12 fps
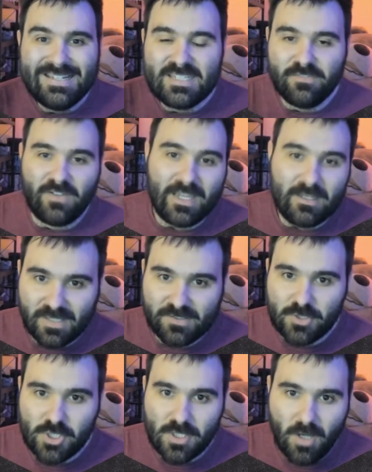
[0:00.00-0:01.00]
Divine
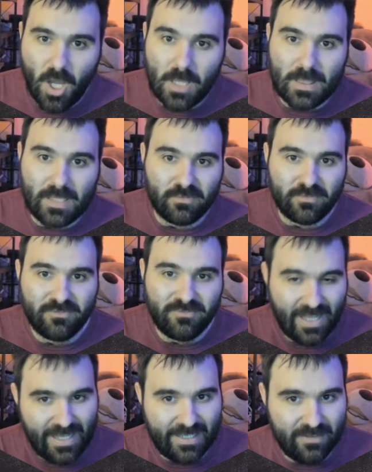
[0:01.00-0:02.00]
Messenger on level
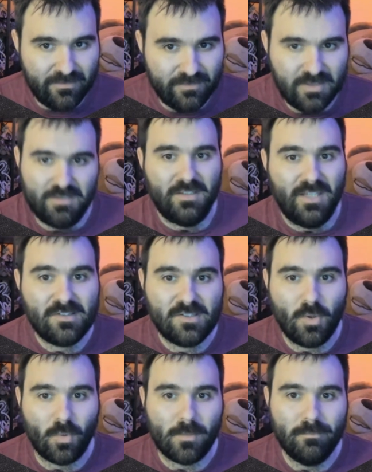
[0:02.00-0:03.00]
5
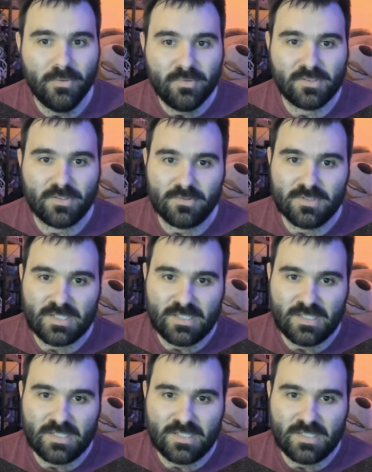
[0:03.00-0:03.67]
lets your boosters